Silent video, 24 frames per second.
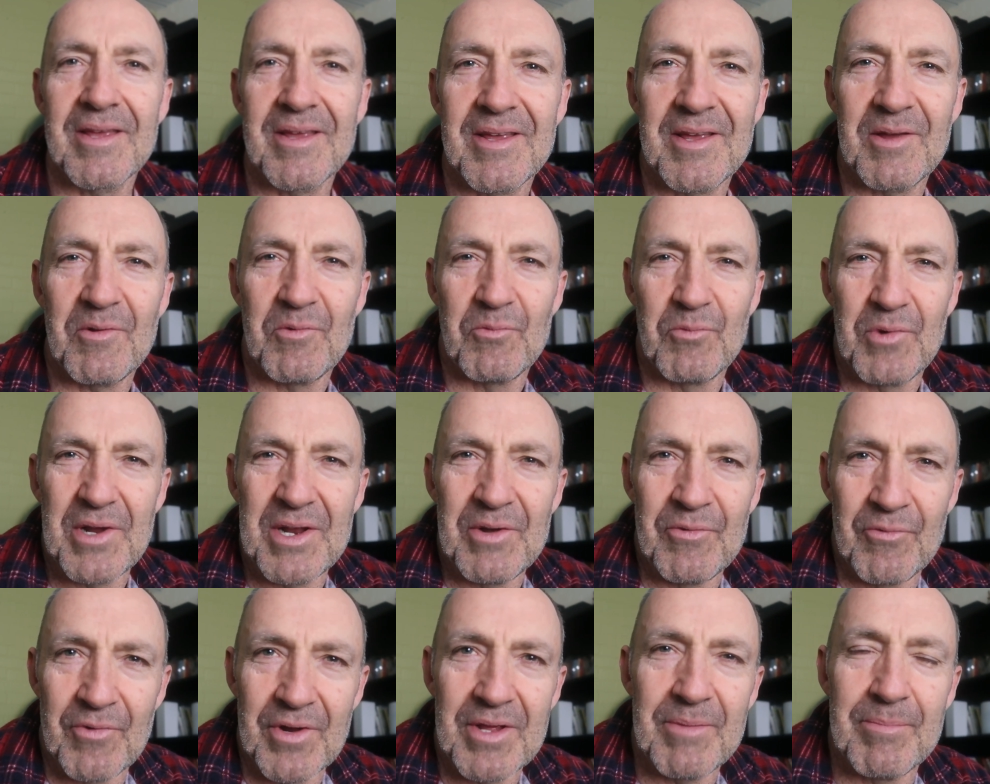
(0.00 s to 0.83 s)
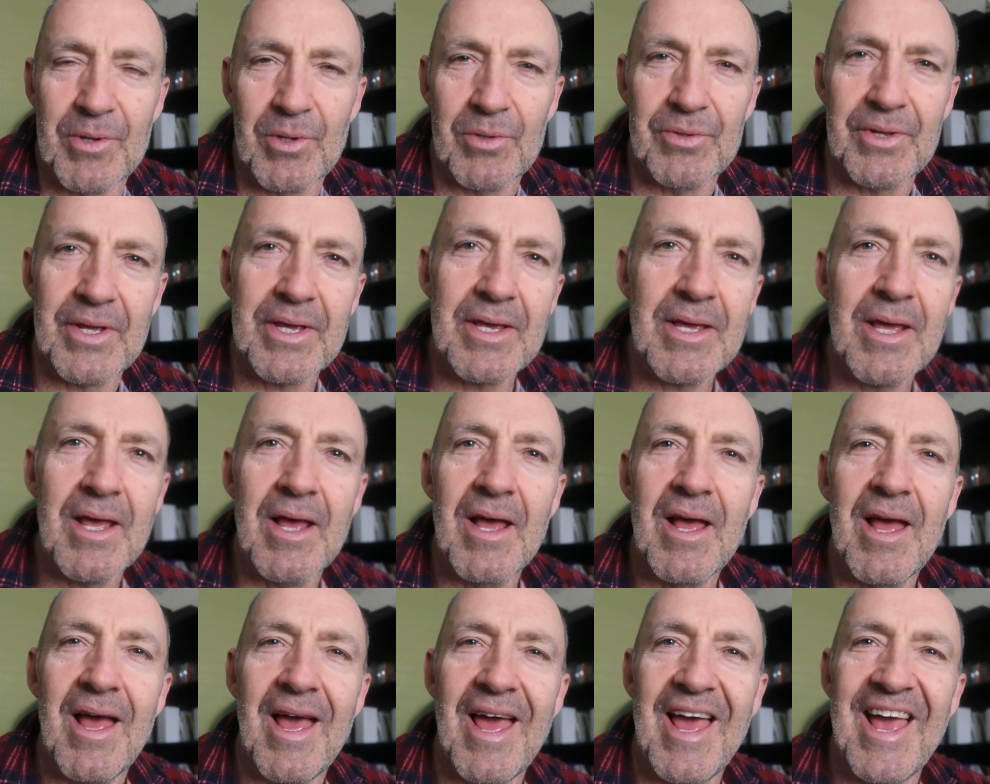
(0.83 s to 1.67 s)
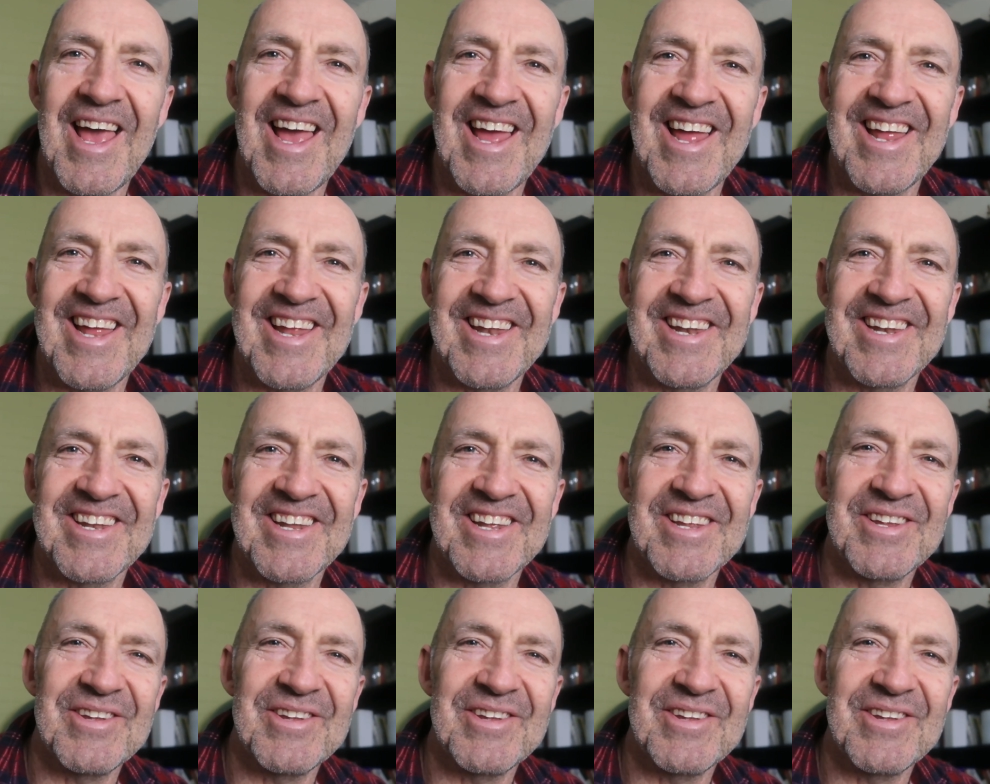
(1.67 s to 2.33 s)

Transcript: in rebuilding, and